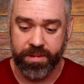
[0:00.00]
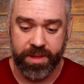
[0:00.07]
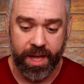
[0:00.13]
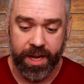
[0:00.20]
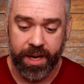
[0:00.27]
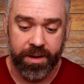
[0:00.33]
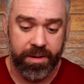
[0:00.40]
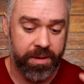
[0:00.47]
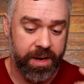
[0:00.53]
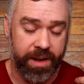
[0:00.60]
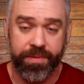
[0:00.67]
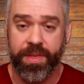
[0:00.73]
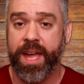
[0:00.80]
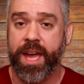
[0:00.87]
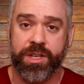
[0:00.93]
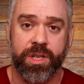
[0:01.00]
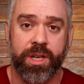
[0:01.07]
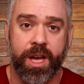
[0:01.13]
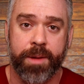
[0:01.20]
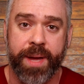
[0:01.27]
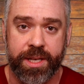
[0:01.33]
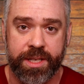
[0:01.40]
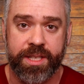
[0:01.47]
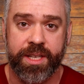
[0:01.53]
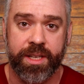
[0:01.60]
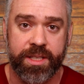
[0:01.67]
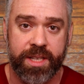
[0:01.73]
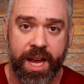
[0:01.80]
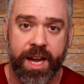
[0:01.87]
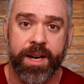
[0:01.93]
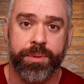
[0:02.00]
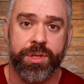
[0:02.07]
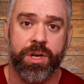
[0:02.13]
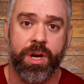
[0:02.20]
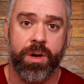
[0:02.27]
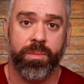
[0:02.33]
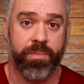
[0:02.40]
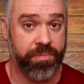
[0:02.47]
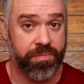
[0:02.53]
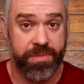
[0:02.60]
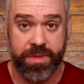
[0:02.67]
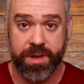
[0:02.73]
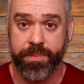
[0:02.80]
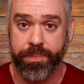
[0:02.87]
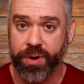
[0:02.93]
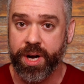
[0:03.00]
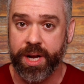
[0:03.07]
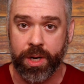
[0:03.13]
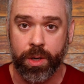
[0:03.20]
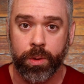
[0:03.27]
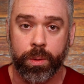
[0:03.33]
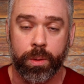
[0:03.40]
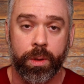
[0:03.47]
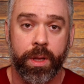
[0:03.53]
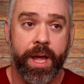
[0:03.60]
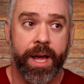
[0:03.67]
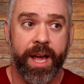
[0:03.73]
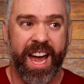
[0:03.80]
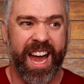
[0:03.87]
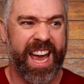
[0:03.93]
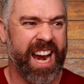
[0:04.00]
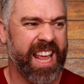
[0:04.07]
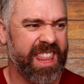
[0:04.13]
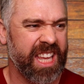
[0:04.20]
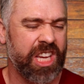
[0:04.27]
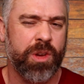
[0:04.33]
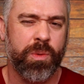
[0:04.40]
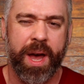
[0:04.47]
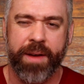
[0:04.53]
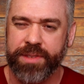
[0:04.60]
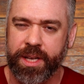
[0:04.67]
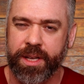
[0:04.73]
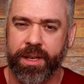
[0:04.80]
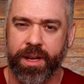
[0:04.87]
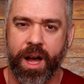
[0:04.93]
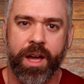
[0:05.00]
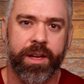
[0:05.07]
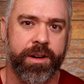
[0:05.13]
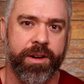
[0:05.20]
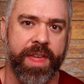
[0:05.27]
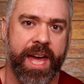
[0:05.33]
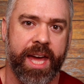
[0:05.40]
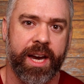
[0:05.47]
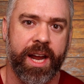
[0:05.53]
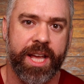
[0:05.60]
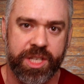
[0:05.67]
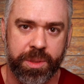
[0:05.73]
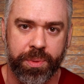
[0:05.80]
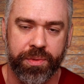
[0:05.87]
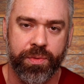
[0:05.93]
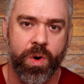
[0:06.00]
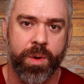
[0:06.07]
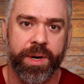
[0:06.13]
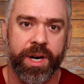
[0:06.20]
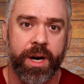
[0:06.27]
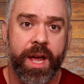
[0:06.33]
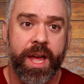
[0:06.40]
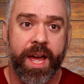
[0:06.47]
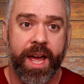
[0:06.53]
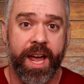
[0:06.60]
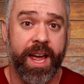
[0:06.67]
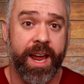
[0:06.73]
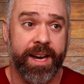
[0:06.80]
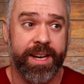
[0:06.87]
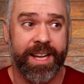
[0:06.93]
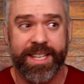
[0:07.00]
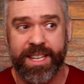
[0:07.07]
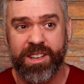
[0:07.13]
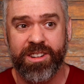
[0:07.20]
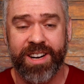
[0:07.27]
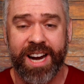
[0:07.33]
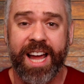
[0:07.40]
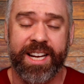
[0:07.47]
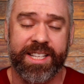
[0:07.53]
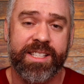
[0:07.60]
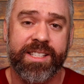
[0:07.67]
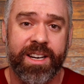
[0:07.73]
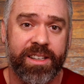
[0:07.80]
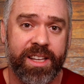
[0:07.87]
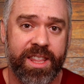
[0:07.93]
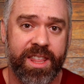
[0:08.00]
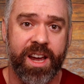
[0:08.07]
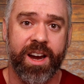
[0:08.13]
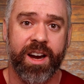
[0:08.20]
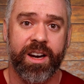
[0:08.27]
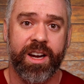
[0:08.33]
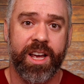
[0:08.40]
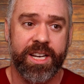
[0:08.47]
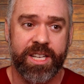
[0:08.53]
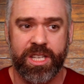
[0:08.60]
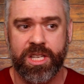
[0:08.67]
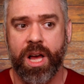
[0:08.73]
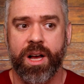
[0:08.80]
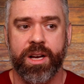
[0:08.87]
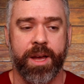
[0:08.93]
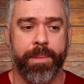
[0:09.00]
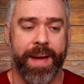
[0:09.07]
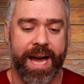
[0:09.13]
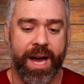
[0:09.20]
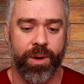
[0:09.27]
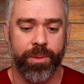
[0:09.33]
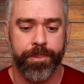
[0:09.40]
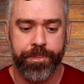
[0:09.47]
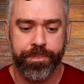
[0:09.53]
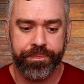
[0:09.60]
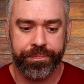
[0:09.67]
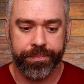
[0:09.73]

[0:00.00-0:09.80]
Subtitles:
that if they actually come out to see a stand-up show, they're pretty cool. And I think you have to honor that as a performer. And you're not necessarily there to talk about